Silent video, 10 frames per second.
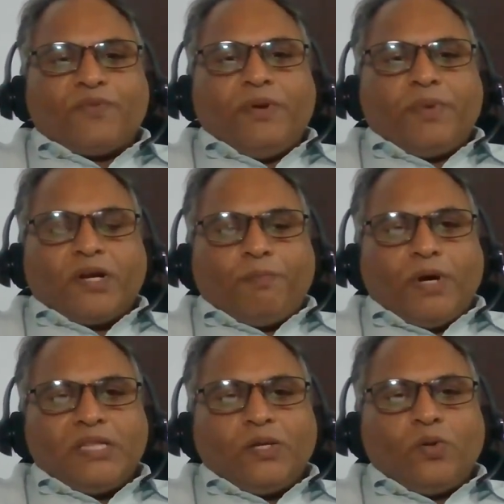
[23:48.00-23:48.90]
the bot will
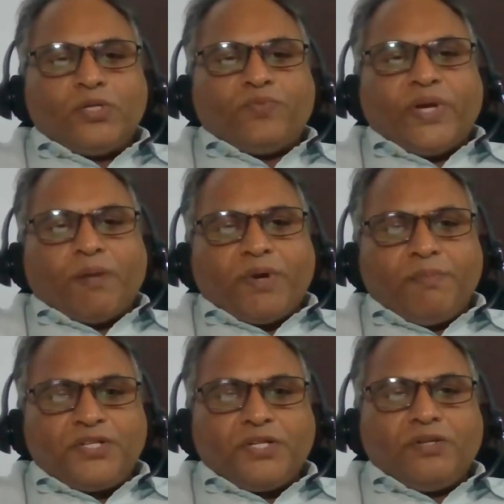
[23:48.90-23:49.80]
pick up all the loads where
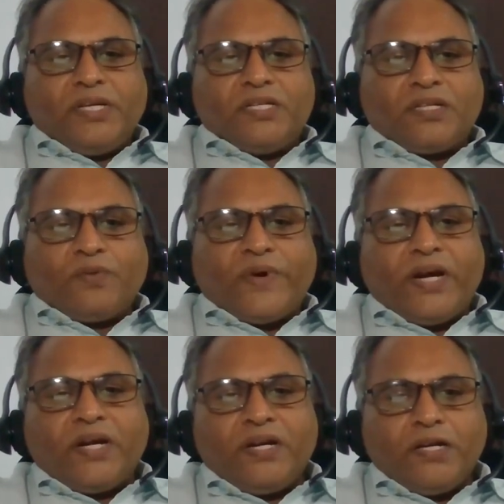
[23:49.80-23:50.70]
appointment scheduling is
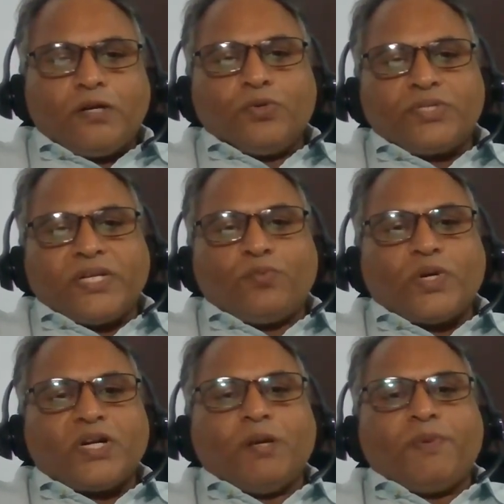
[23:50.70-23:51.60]
required, and it
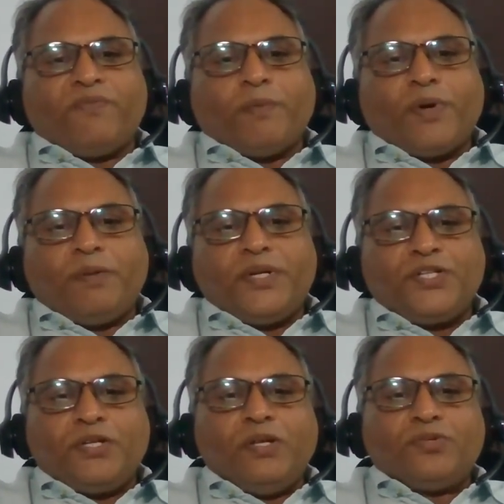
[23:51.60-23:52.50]
looks at what type of
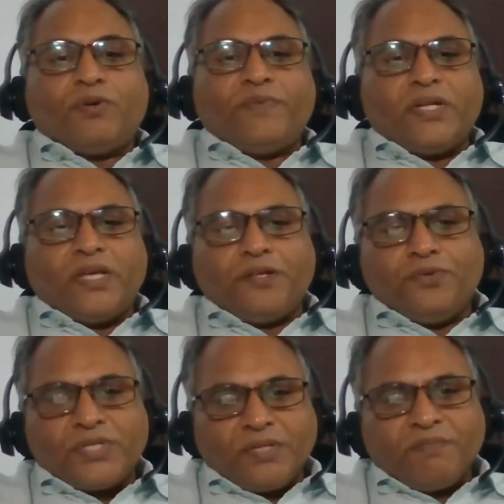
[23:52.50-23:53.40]
appointment scheduling software
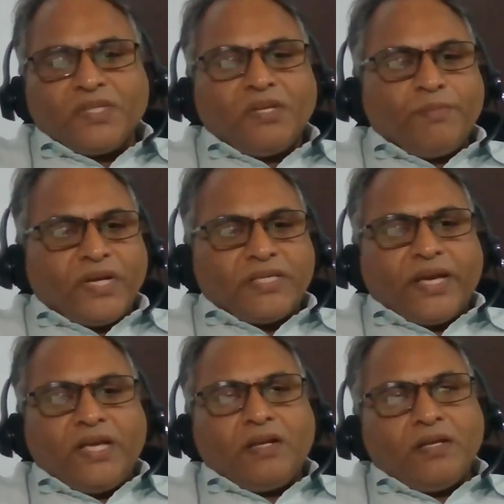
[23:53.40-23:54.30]
they're using.
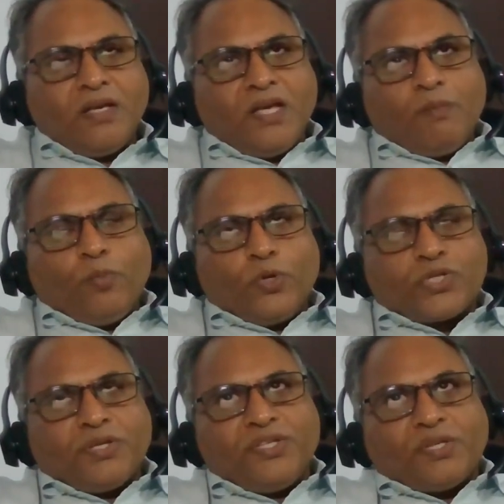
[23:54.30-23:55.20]
Because again,
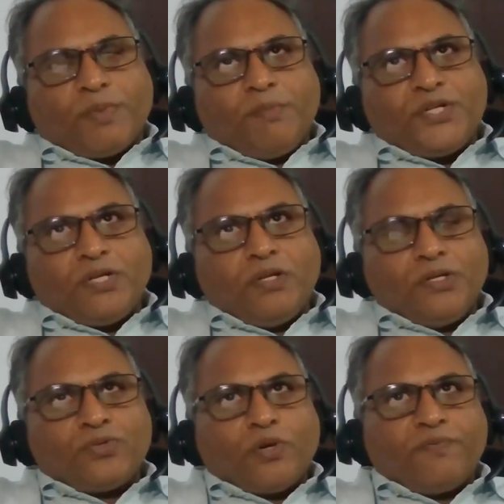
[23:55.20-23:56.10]
most of these appointment
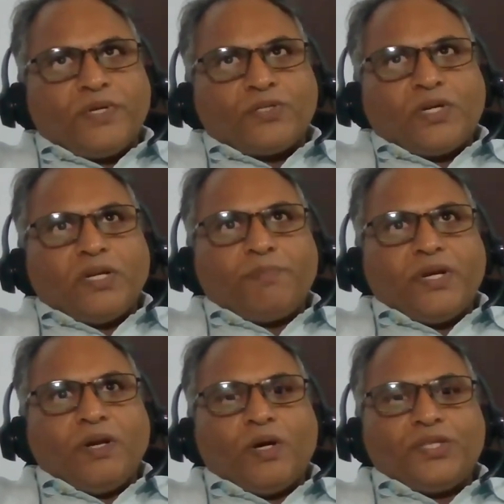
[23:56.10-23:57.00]
scheduling softwares are
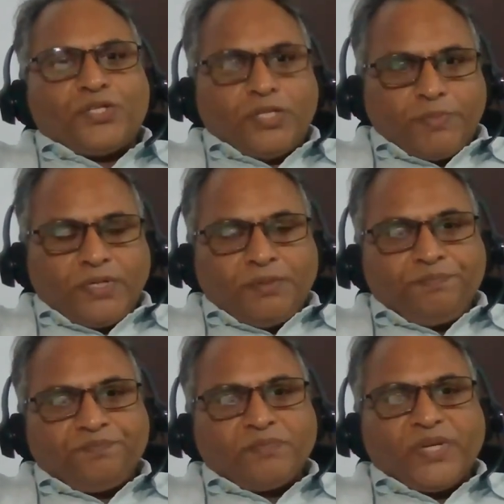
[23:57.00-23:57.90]
depending on the
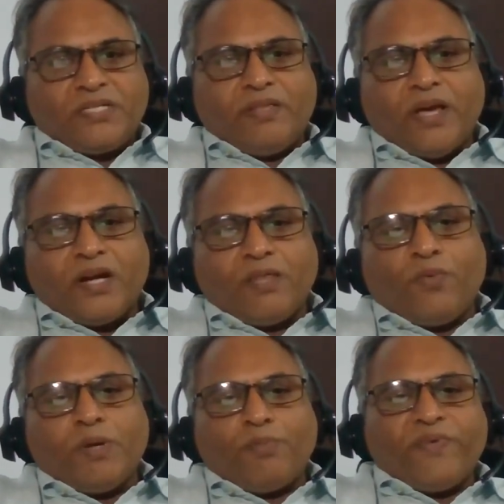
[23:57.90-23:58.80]
shipper, because they
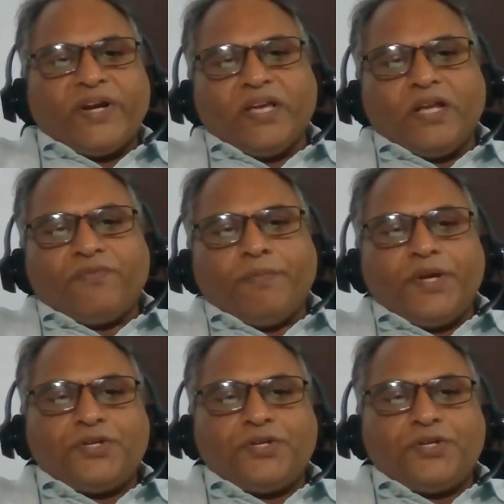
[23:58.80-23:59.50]
are the one providing